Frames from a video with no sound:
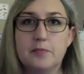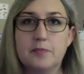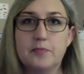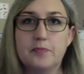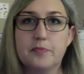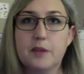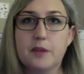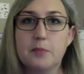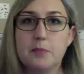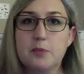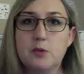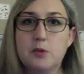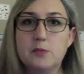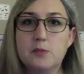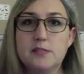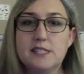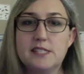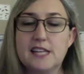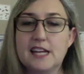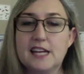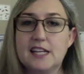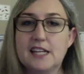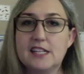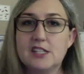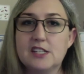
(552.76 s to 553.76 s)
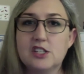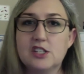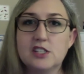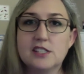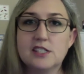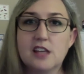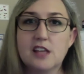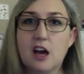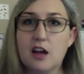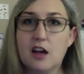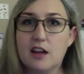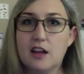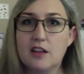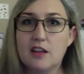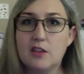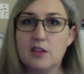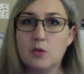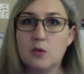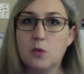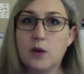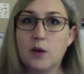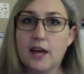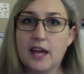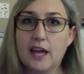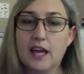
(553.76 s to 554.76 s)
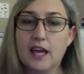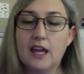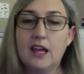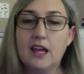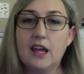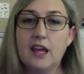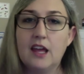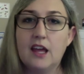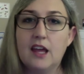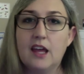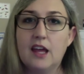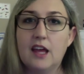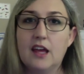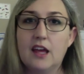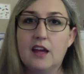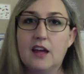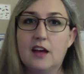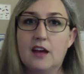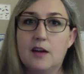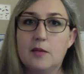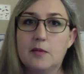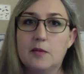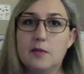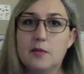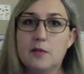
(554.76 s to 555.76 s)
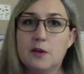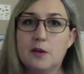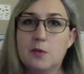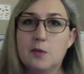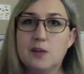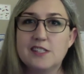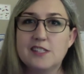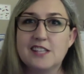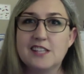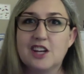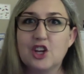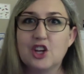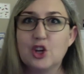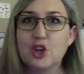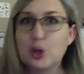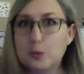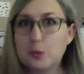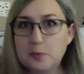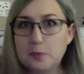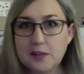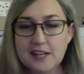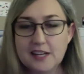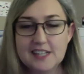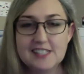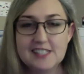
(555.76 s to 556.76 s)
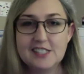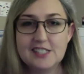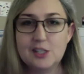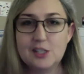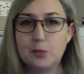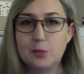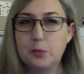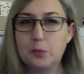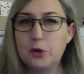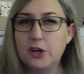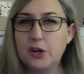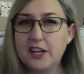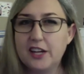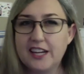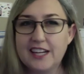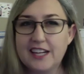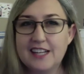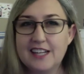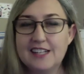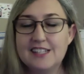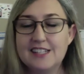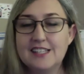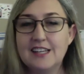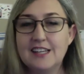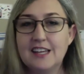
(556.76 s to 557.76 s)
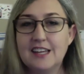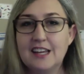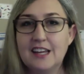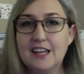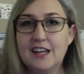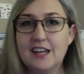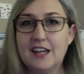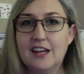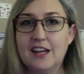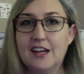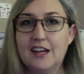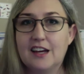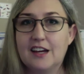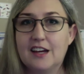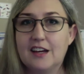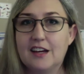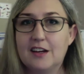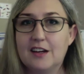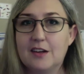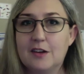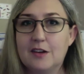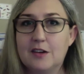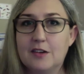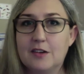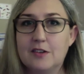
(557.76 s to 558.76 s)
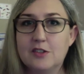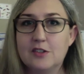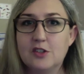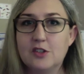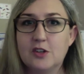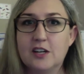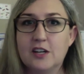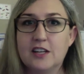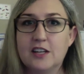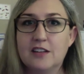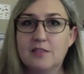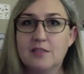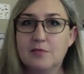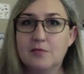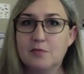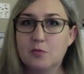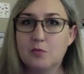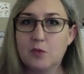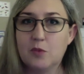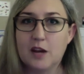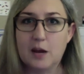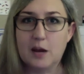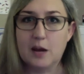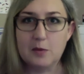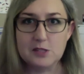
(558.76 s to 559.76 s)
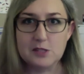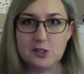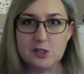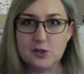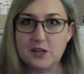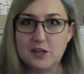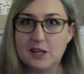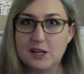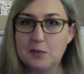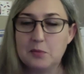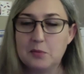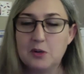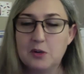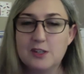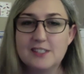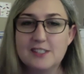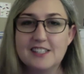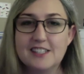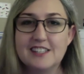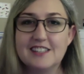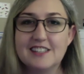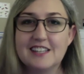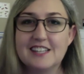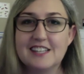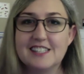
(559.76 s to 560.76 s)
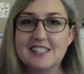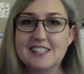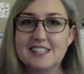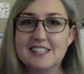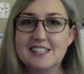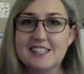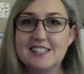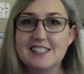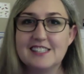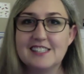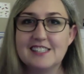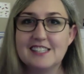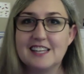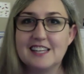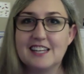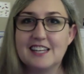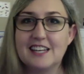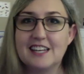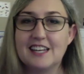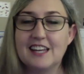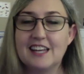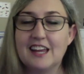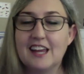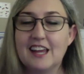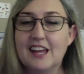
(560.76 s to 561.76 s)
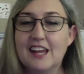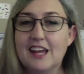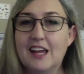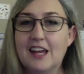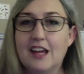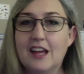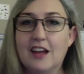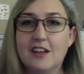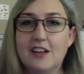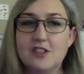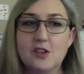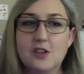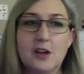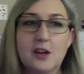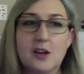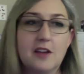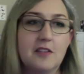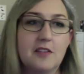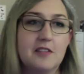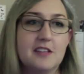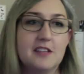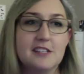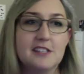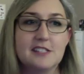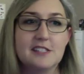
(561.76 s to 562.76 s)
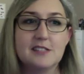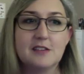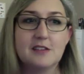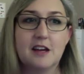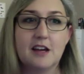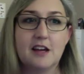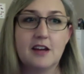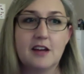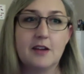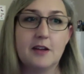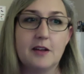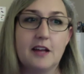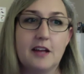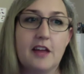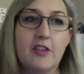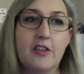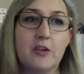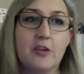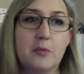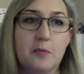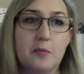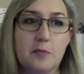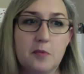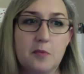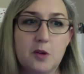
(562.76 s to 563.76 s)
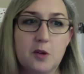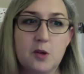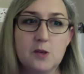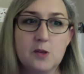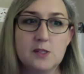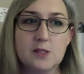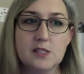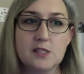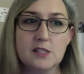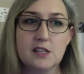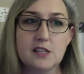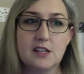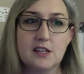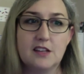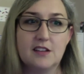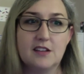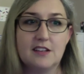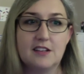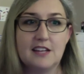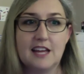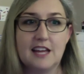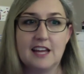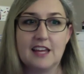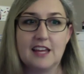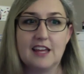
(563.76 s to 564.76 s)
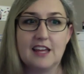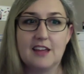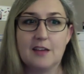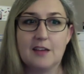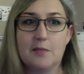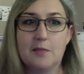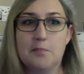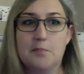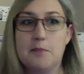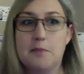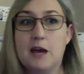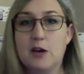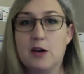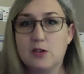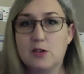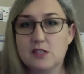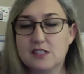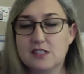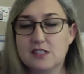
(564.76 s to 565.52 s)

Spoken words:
boom stand just got in the way. There wasn't a good place to put it when I was doing in-person lessons, and so this other gooseneck mount